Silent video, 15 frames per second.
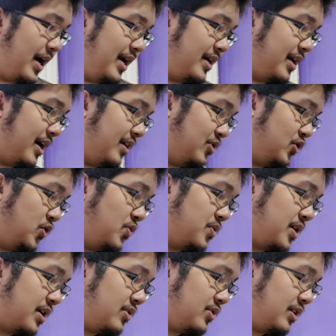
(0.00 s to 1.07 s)
I got
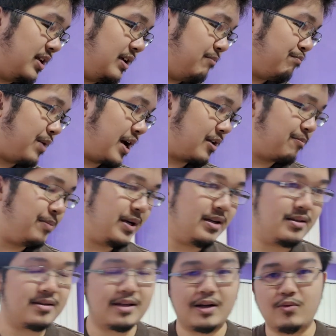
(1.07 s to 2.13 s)
2 Genshin Impact
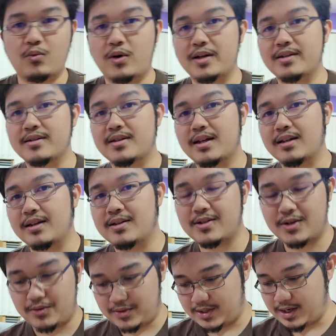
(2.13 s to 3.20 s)
pins and 1 Zenless
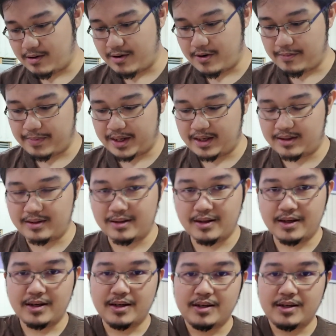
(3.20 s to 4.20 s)
Zone Zero pin.